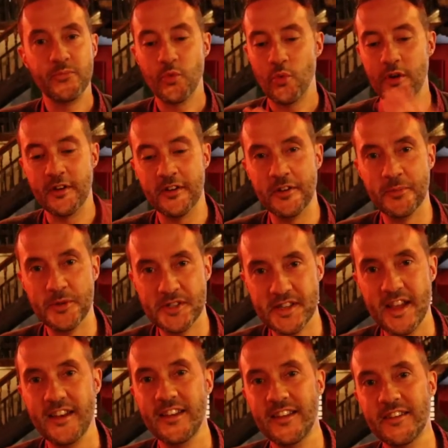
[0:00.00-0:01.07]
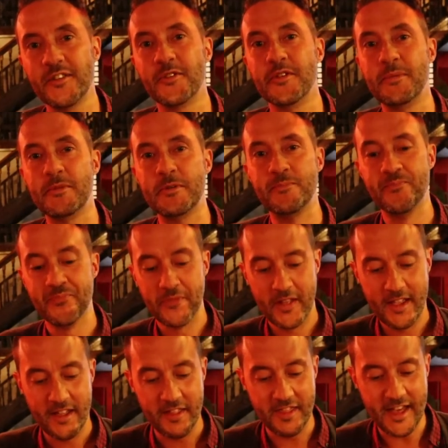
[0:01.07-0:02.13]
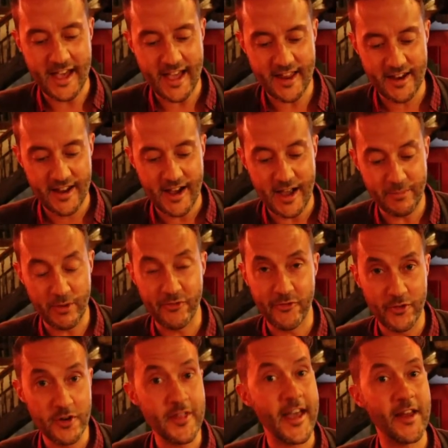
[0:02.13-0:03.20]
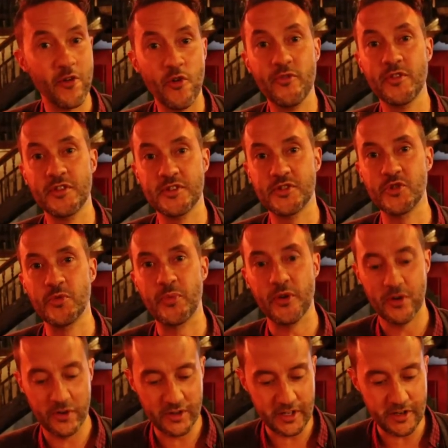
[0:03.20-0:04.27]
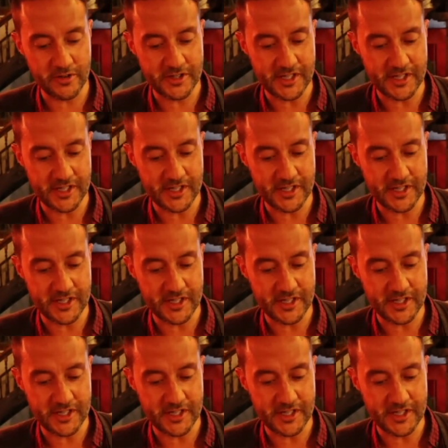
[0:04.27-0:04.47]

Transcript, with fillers: 100% in agreement. That, I prefer that over the soup earlier